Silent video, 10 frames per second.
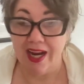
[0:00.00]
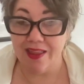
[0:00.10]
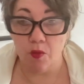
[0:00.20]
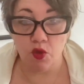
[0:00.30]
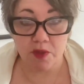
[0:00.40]

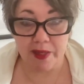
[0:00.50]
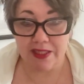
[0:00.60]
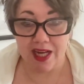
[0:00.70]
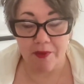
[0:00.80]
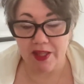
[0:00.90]
And then we'll
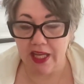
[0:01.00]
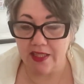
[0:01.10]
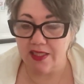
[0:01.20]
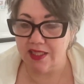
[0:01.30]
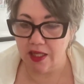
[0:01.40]
spend time at the
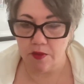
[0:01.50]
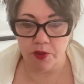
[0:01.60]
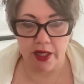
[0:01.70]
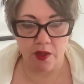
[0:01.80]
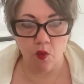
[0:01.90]
end
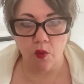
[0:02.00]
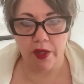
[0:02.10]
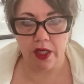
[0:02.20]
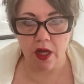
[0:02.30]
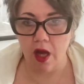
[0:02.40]
celebrating what
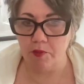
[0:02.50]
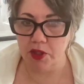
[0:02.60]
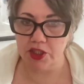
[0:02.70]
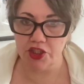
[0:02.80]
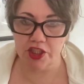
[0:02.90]
we
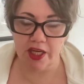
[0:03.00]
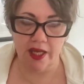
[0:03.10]
accomplished